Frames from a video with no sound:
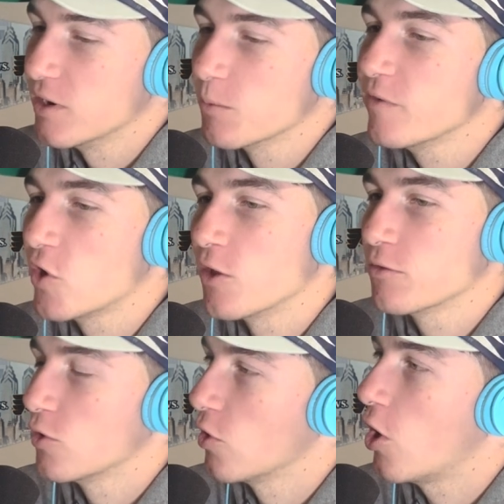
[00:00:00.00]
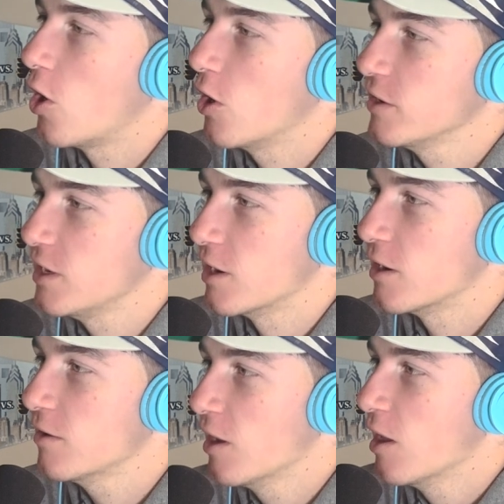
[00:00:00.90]
We've gone through a long
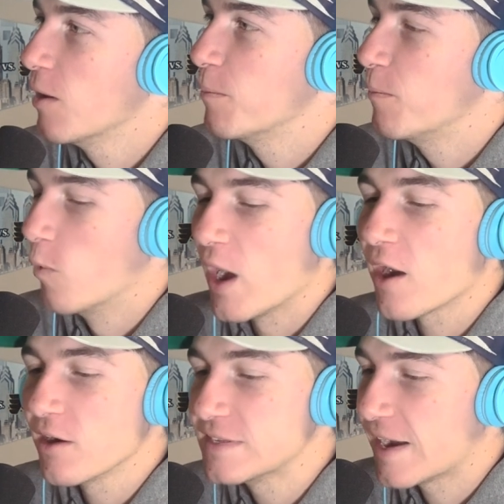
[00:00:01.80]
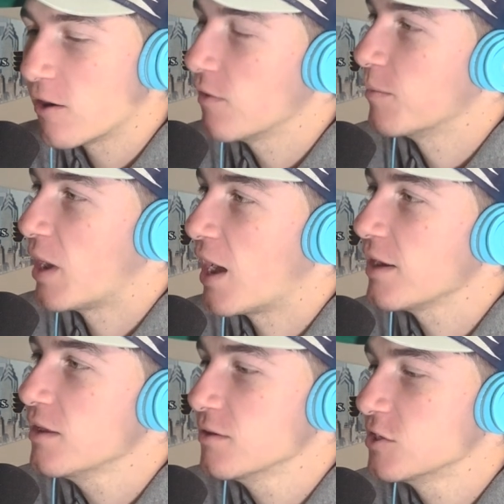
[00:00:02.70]
year, wear and tear on the
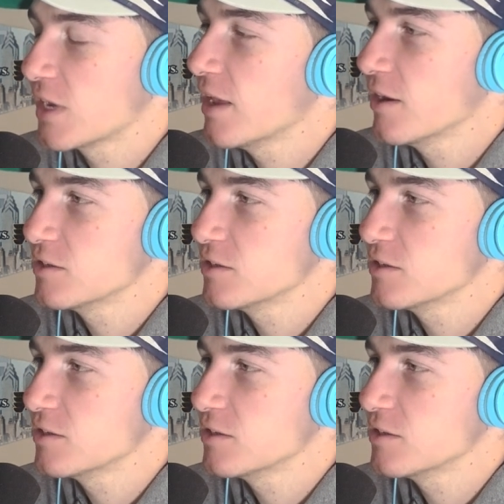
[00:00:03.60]
body. Just get a nice